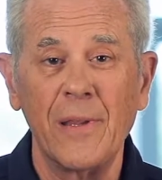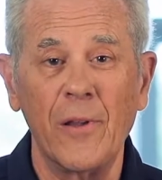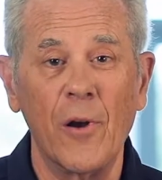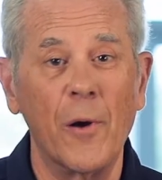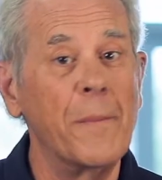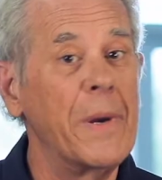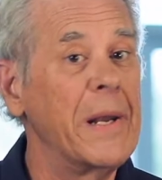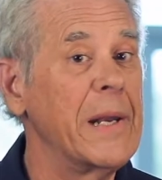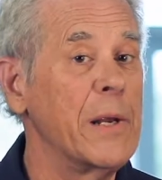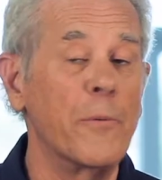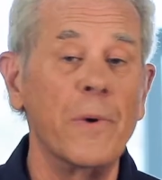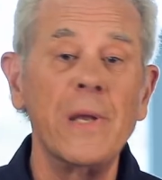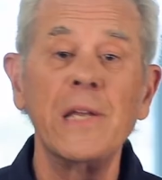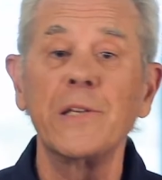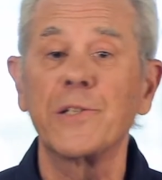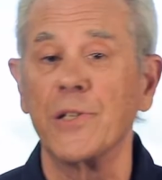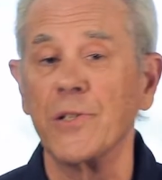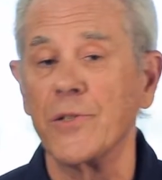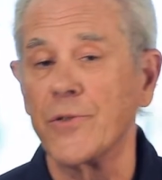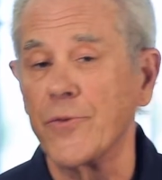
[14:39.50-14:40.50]
There are many
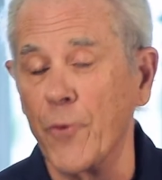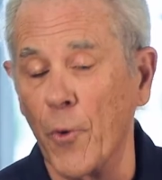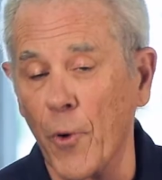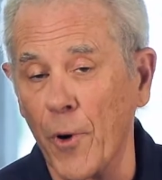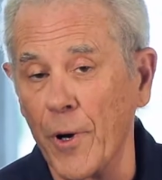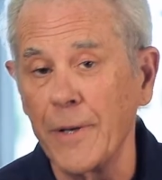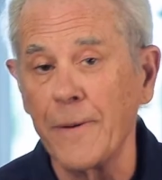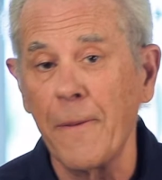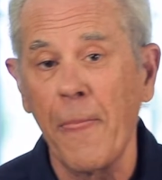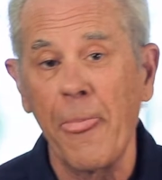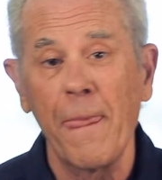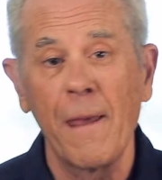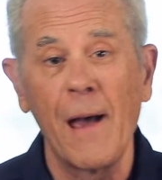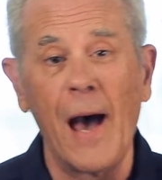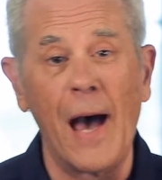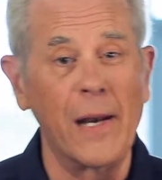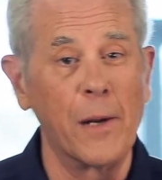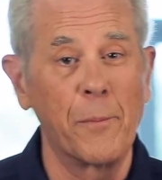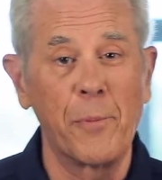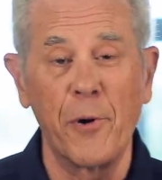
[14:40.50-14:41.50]
reasons for it
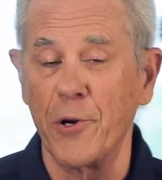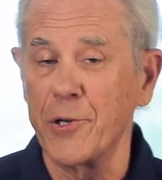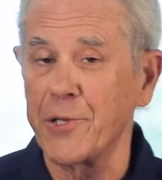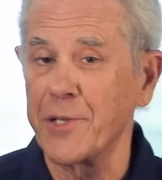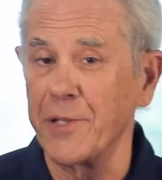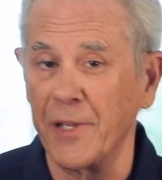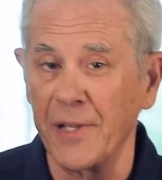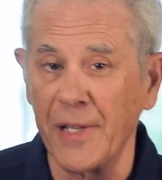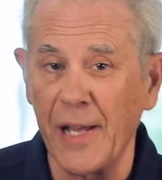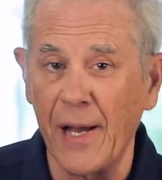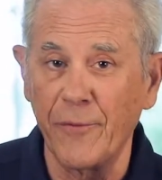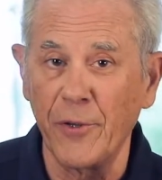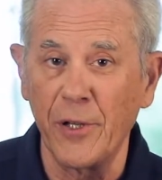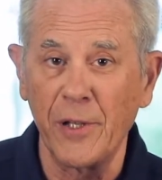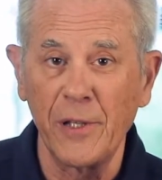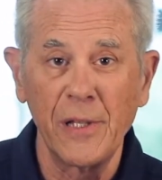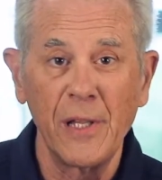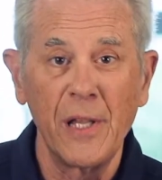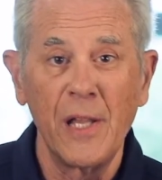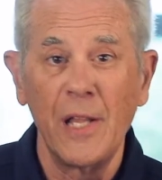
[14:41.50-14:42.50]
on a personal
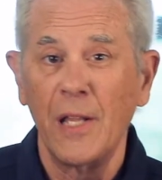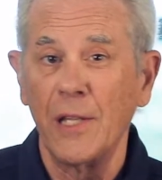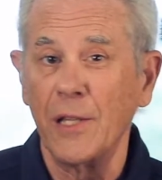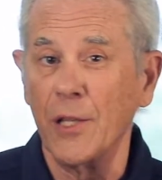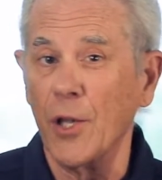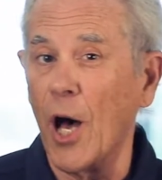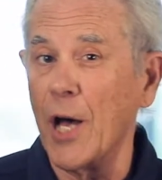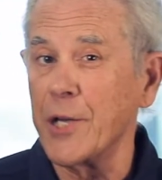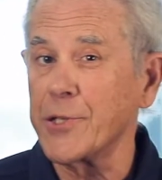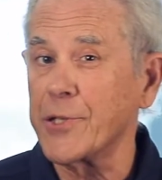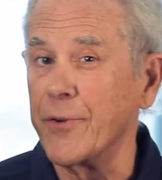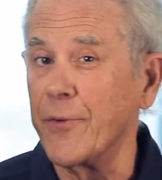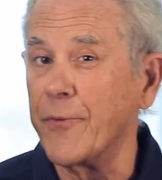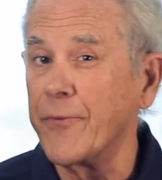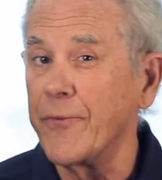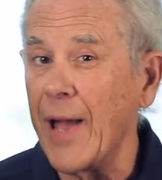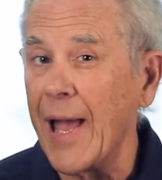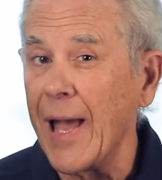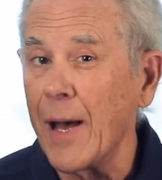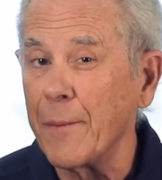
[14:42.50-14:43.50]
level: loss of
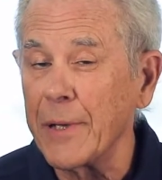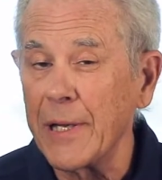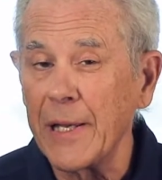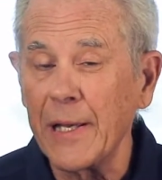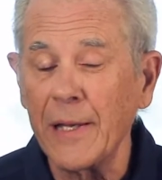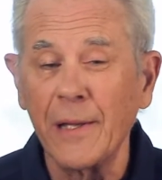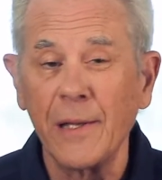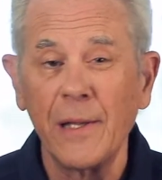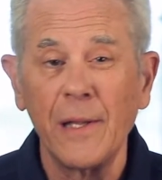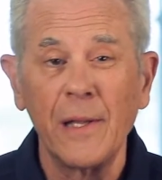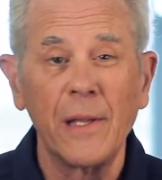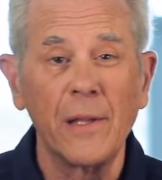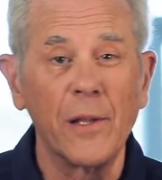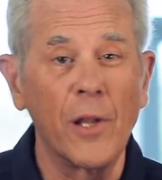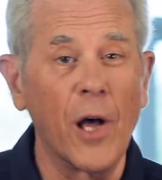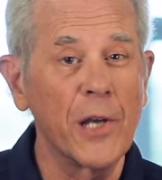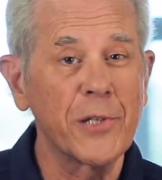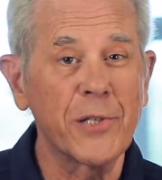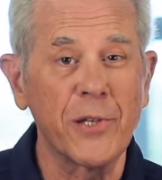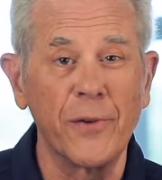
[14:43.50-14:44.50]
family,
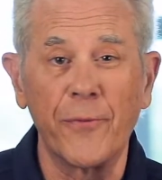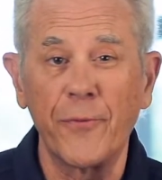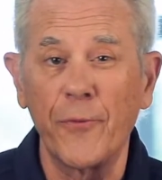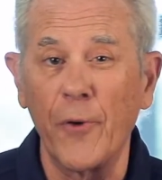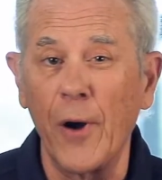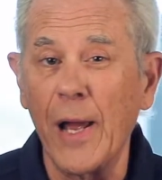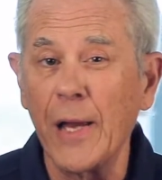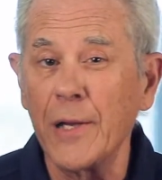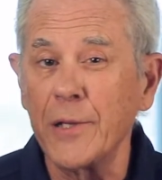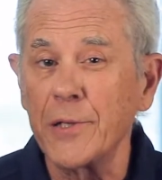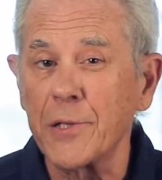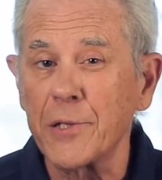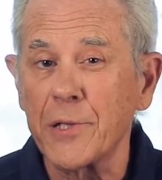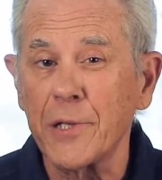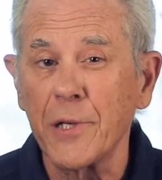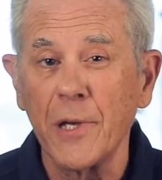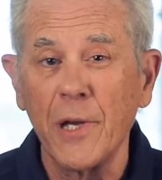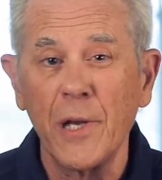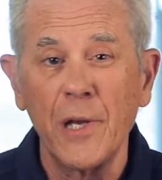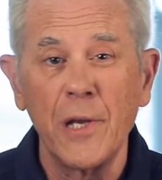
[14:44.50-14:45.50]
loss of
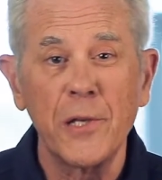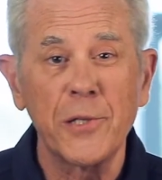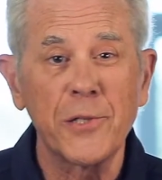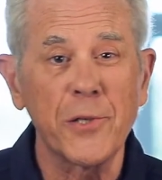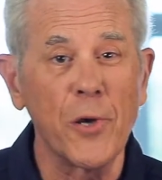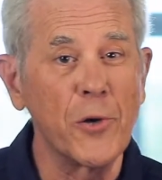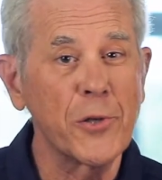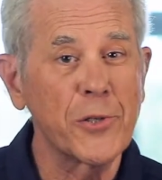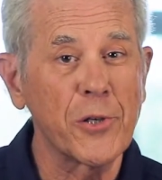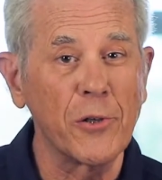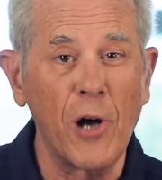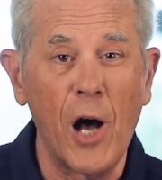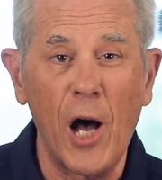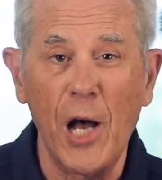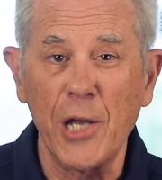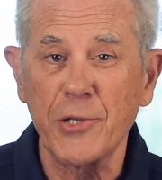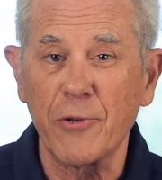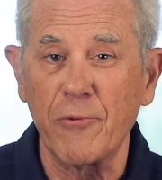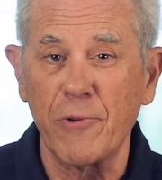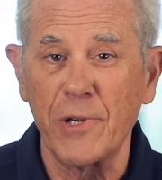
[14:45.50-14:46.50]
friends, social
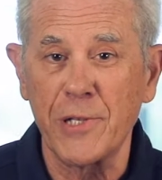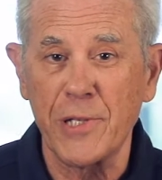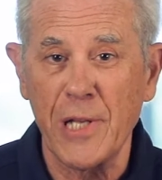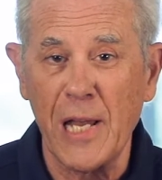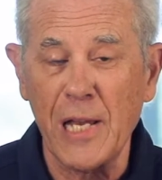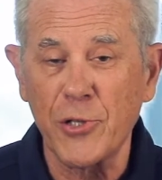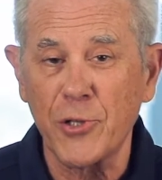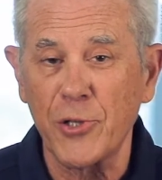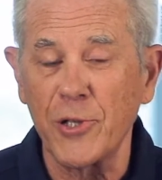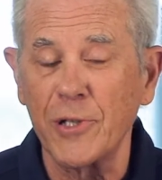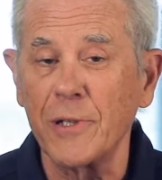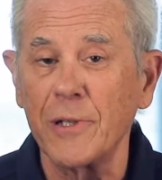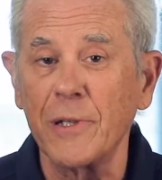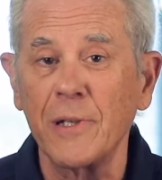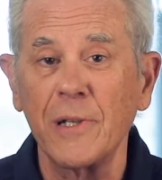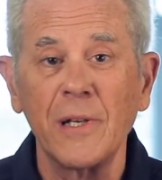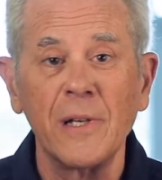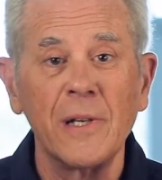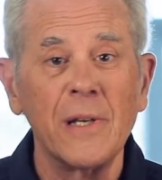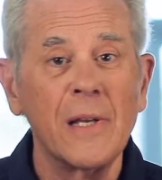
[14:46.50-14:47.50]

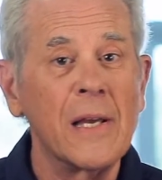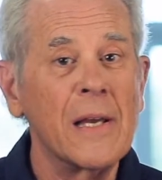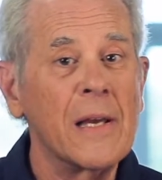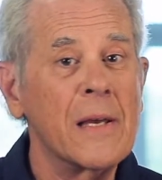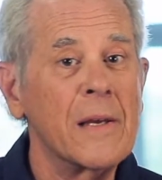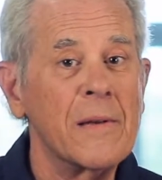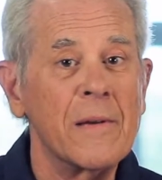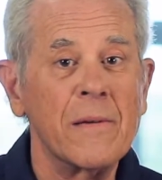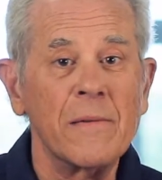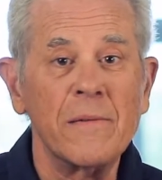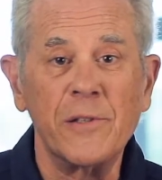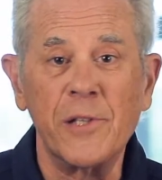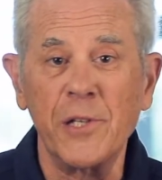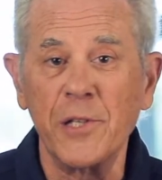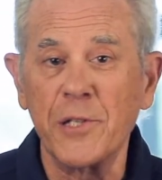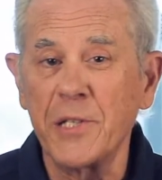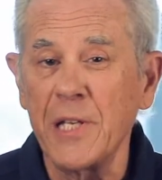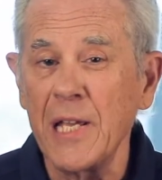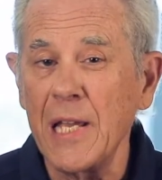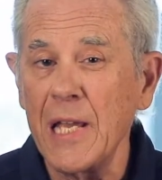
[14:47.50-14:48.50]
ostracization,
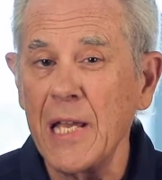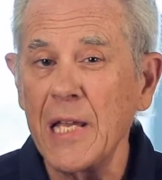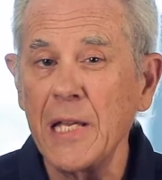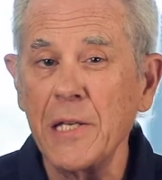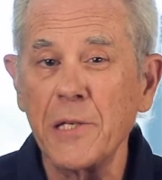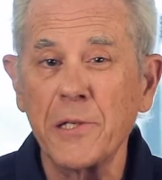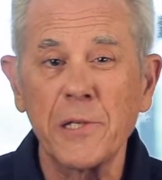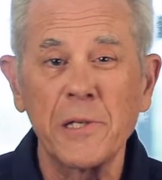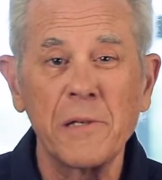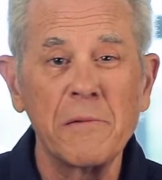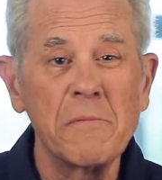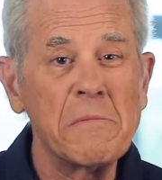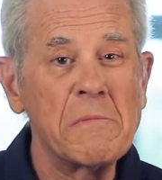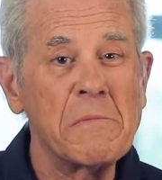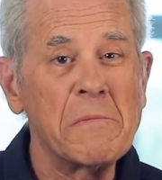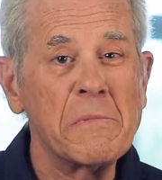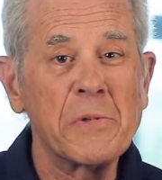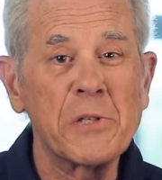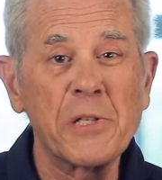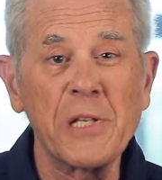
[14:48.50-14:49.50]
disease,
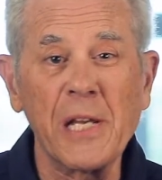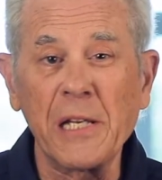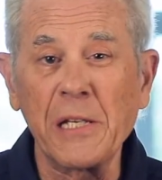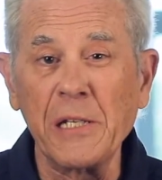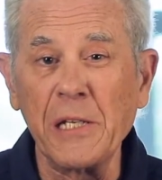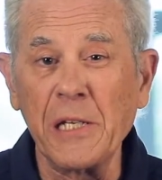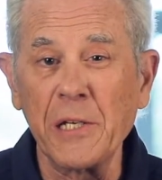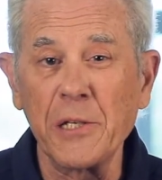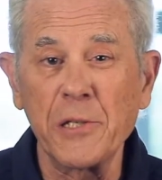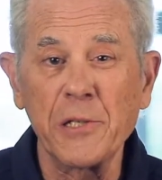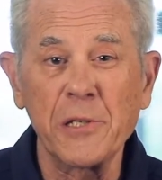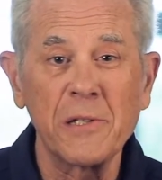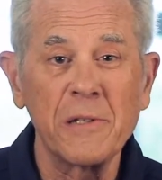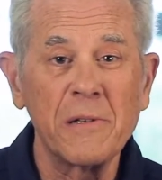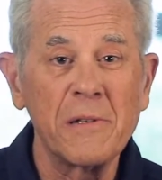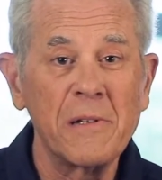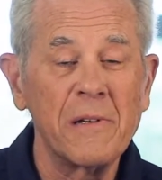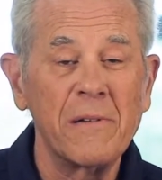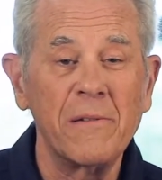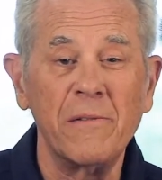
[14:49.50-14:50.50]
sickness,
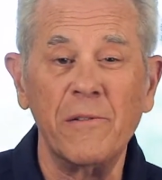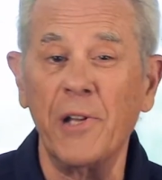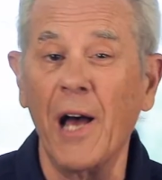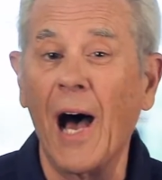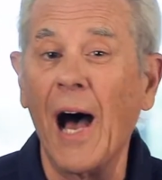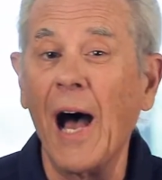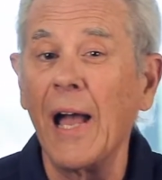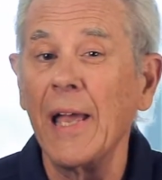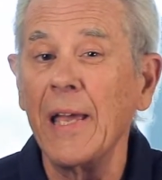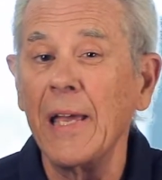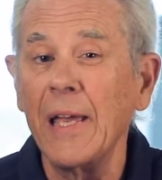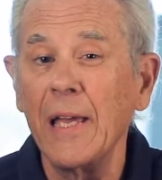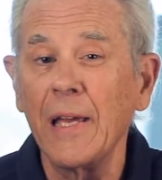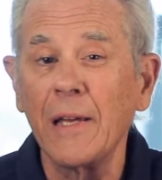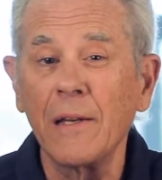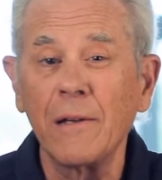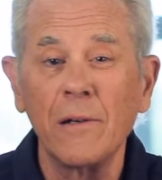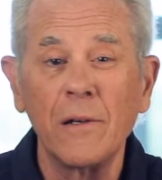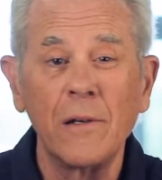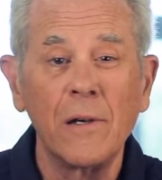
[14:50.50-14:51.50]

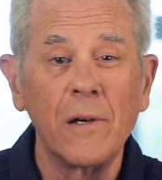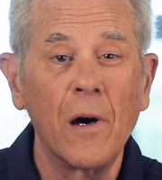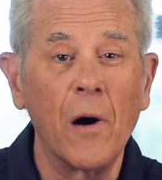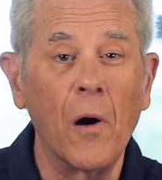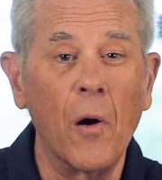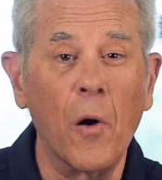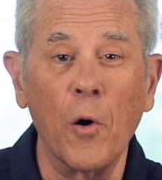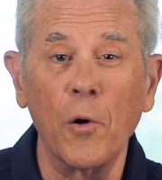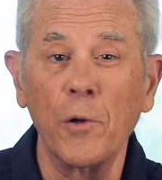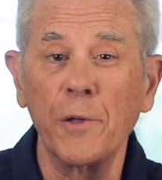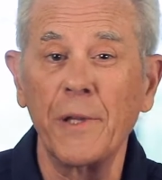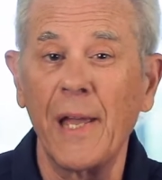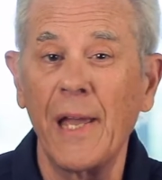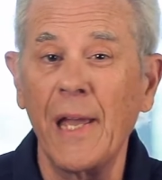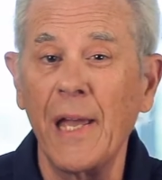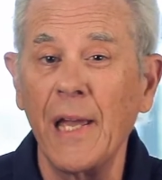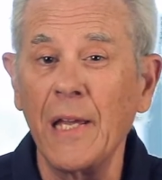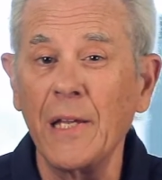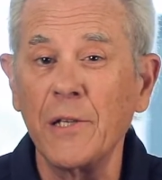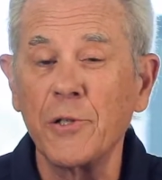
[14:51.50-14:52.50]
dying, old
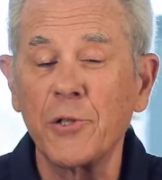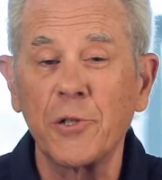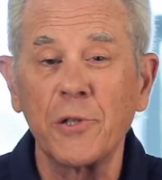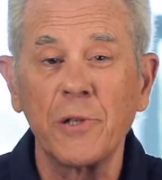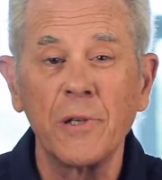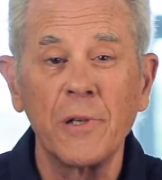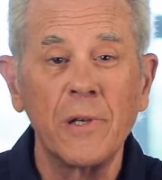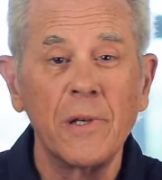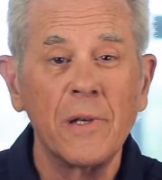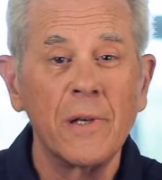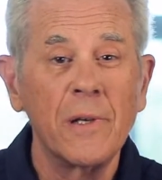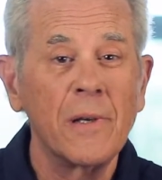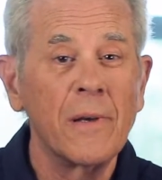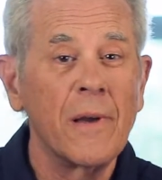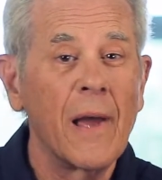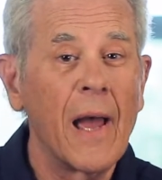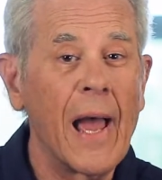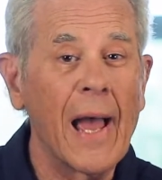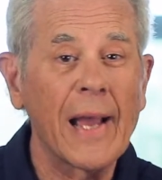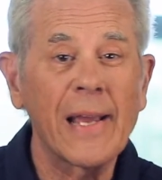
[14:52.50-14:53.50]
age,
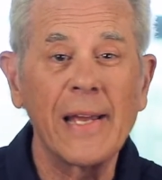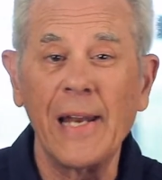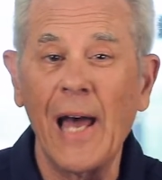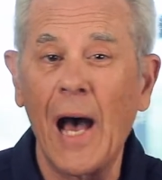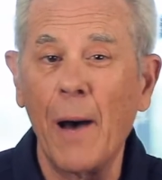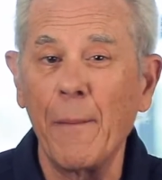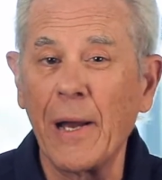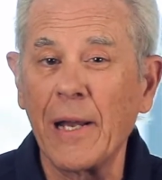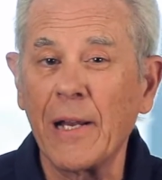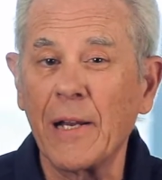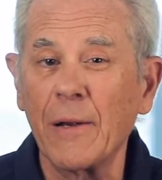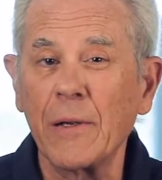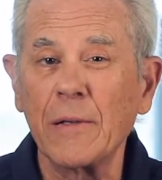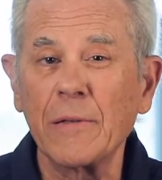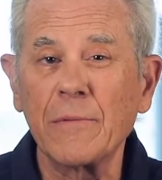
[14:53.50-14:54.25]
economic